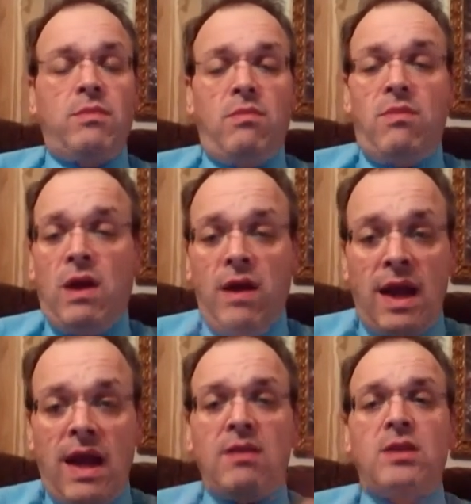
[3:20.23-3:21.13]
There
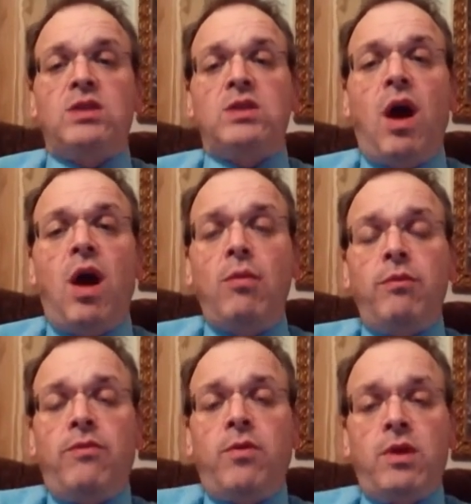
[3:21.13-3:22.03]
again, this is all
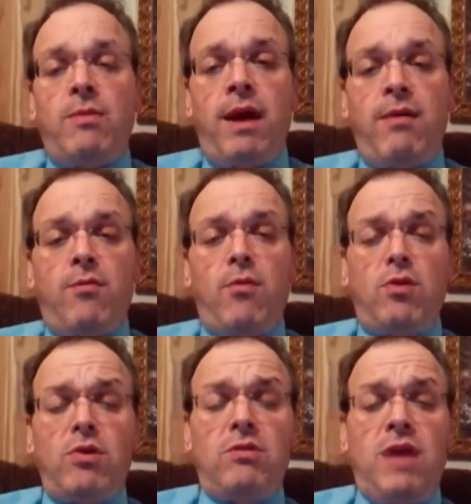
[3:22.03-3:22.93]
before the
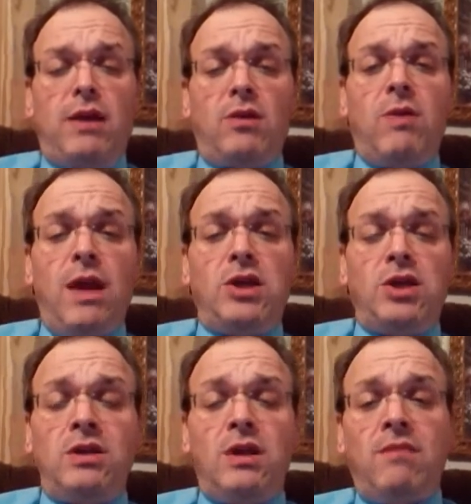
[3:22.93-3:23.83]
Balfour
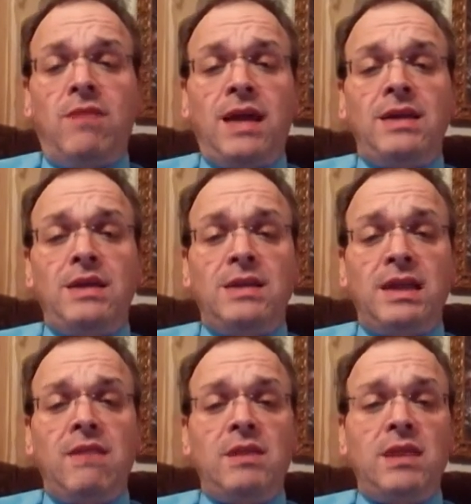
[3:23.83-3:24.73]
Declaration of
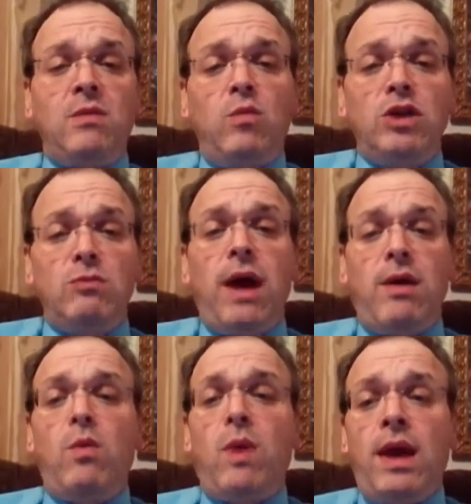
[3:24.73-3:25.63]
1917, which,
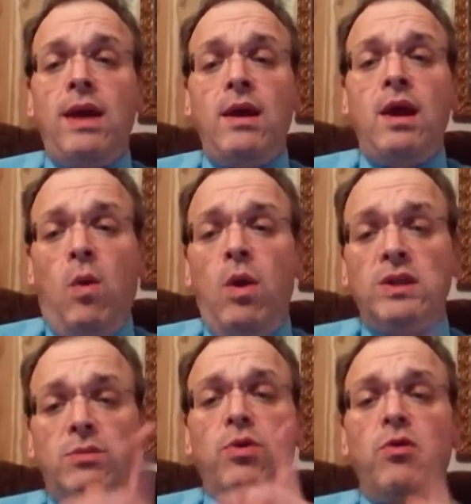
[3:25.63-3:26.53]
by the way,
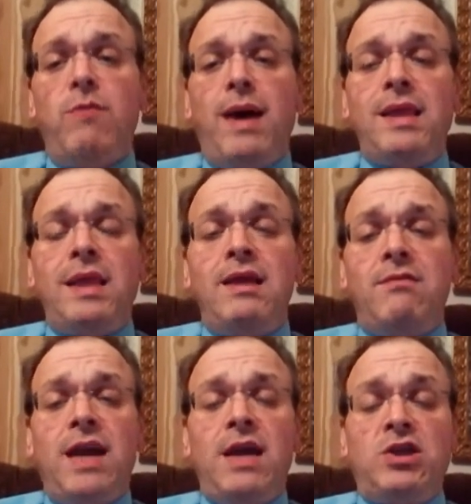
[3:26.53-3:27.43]
was approved by the League
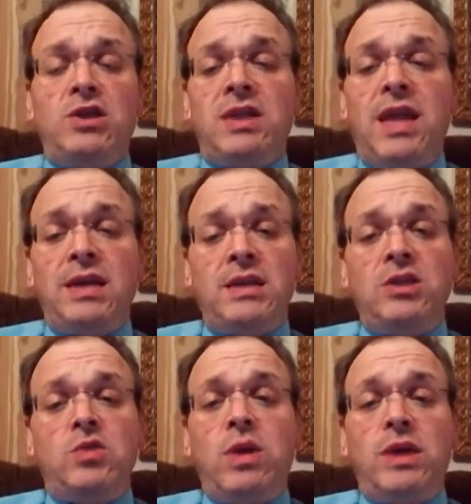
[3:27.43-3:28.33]
of Nations in
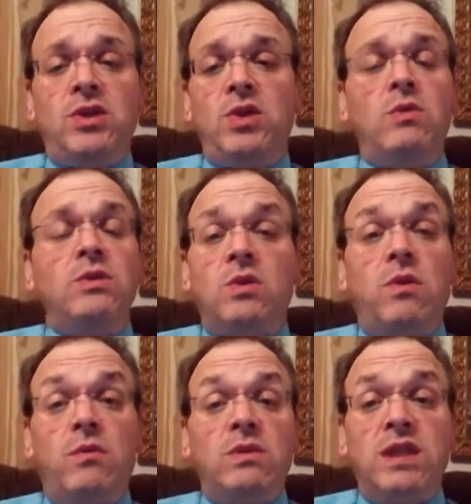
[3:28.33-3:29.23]
1922, and
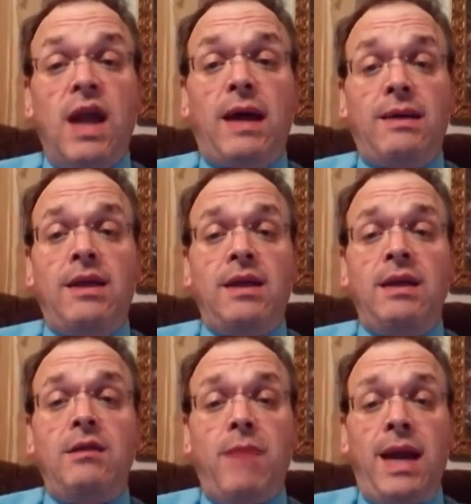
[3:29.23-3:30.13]
so it was not an
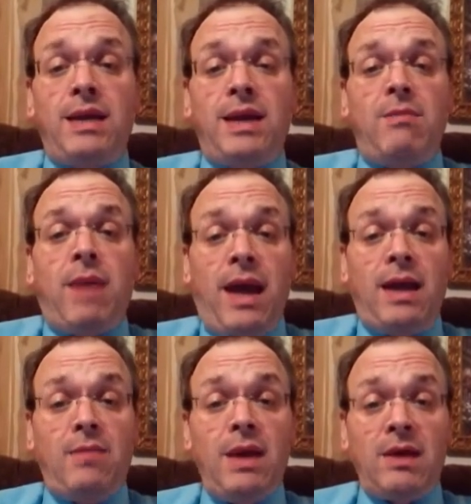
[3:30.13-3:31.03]
illegal mandate by
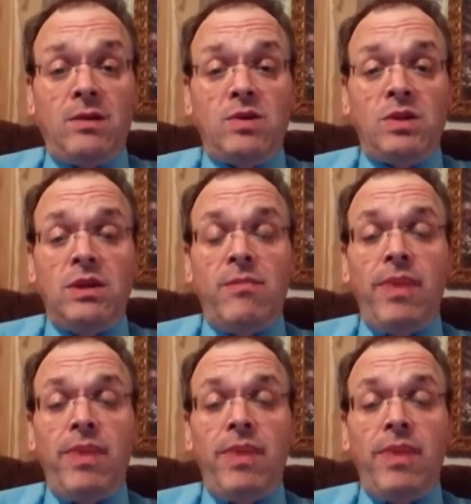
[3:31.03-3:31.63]
any means.